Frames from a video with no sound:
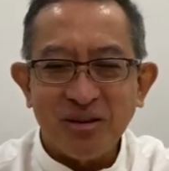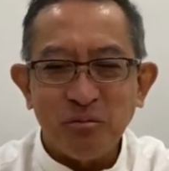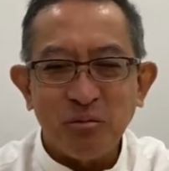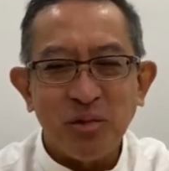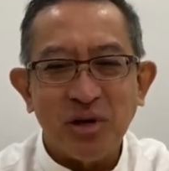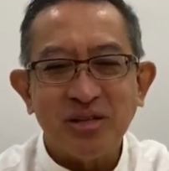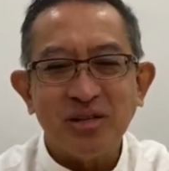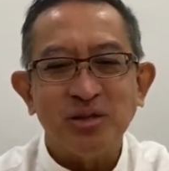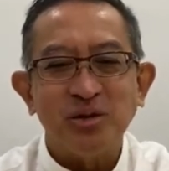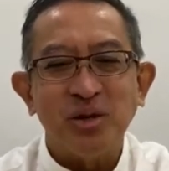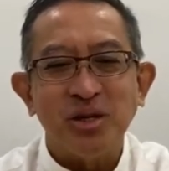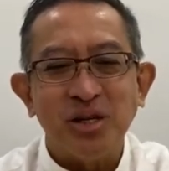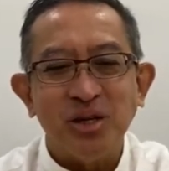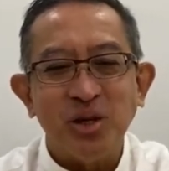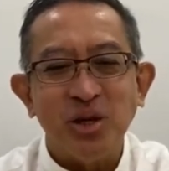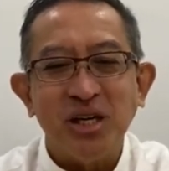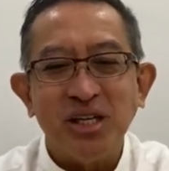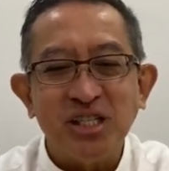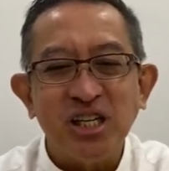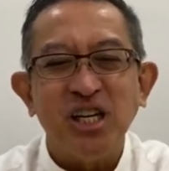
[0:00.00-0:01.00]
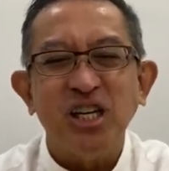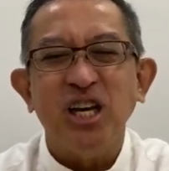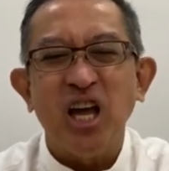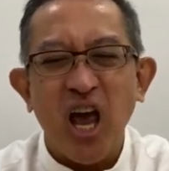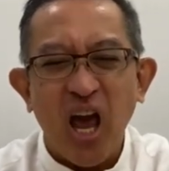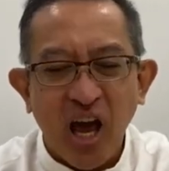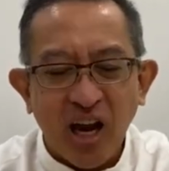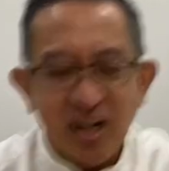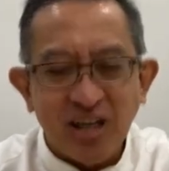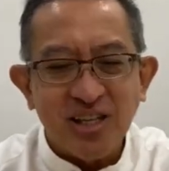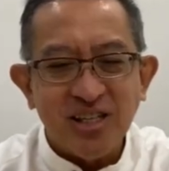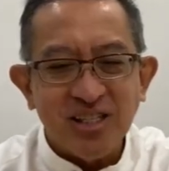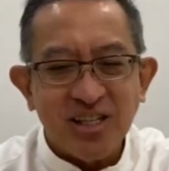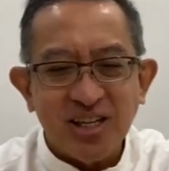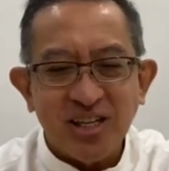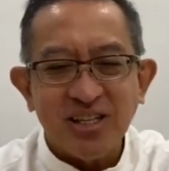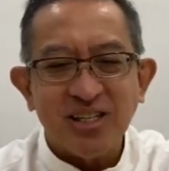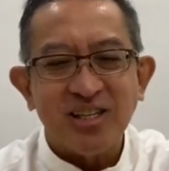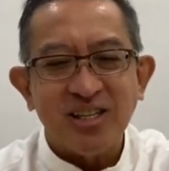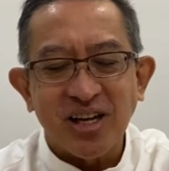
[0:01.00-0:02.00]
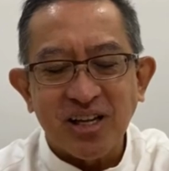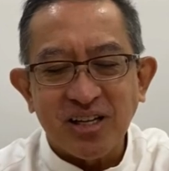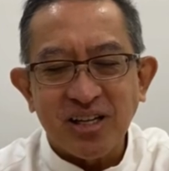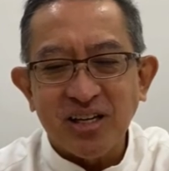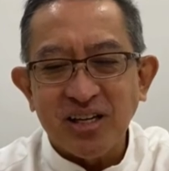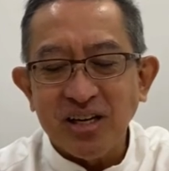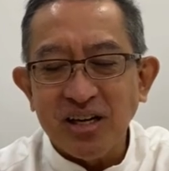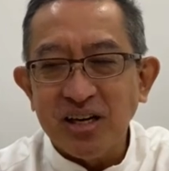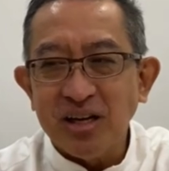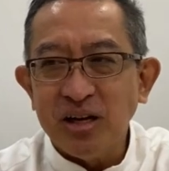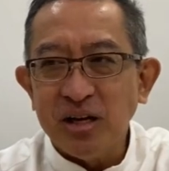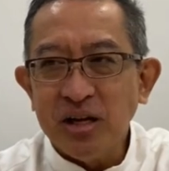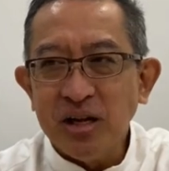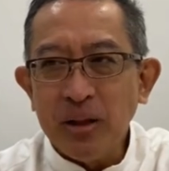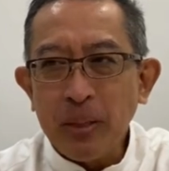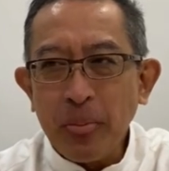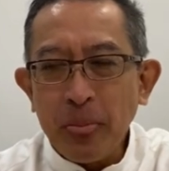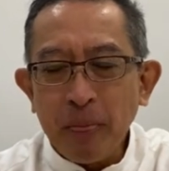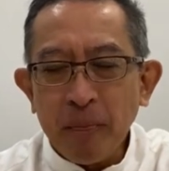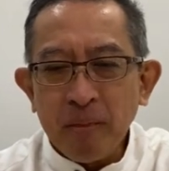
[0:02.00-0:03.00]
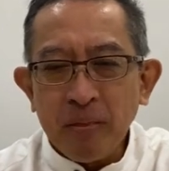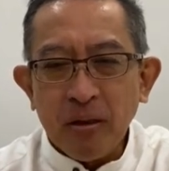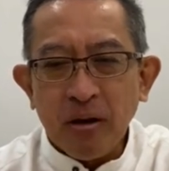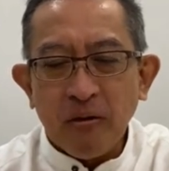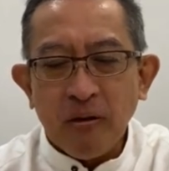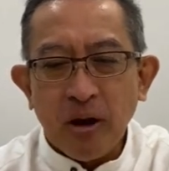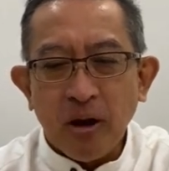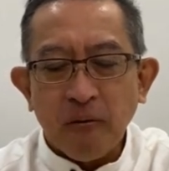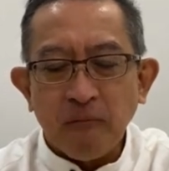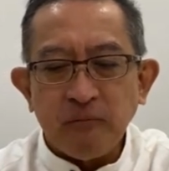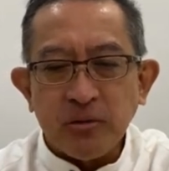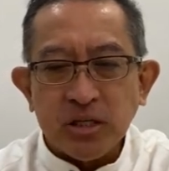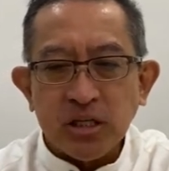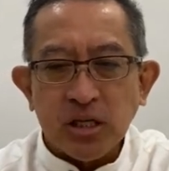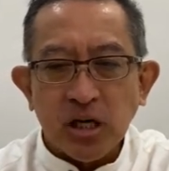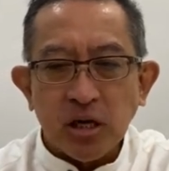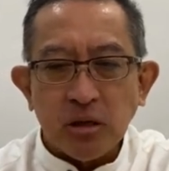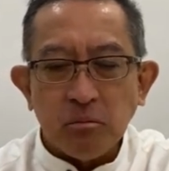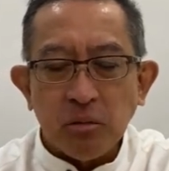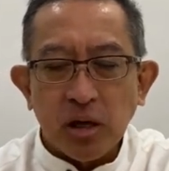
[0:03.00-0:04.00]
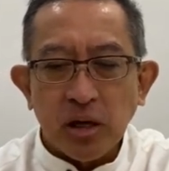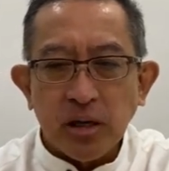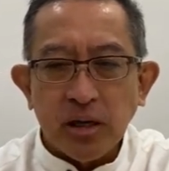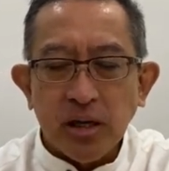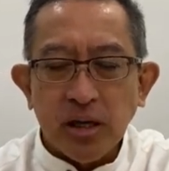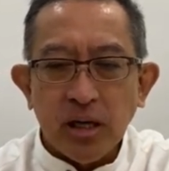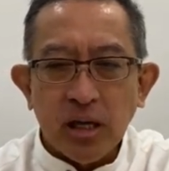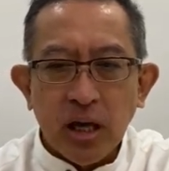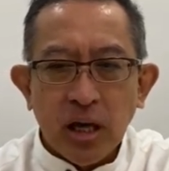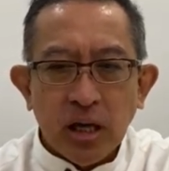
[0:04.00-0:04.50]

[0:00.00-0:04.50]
Master Cho, it's in the energy. It's not in the physical body.